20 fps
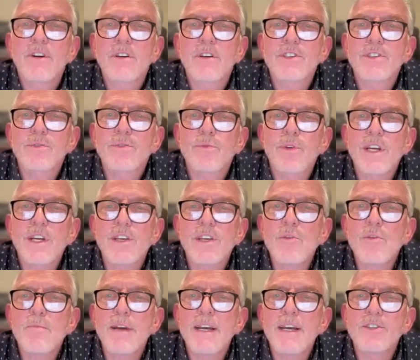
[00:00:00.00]
Verse 3,
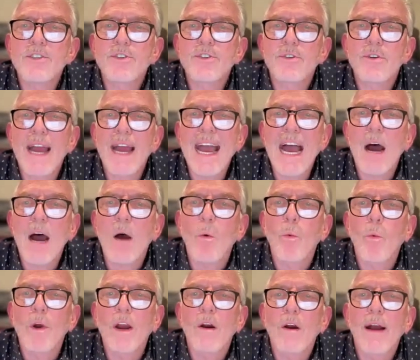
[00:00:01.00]
you measure
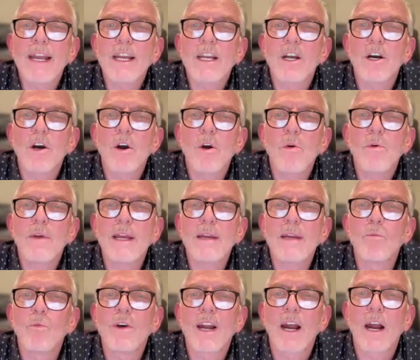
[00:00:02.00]
out where I go
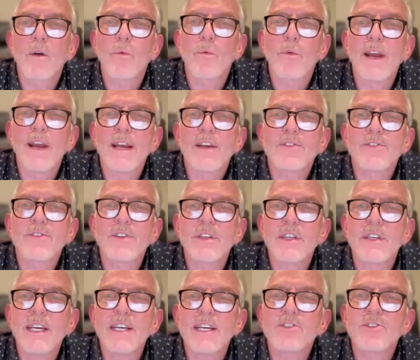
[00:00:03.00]
and when I rest.
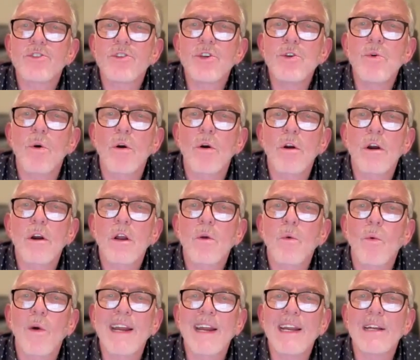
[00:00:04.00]
Yes, you are
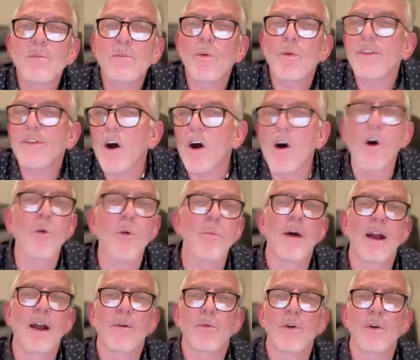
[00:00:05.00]
acquainted with all
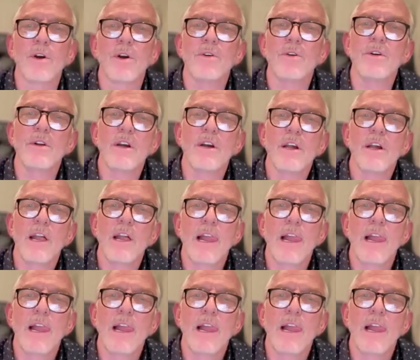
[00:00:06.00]
my road.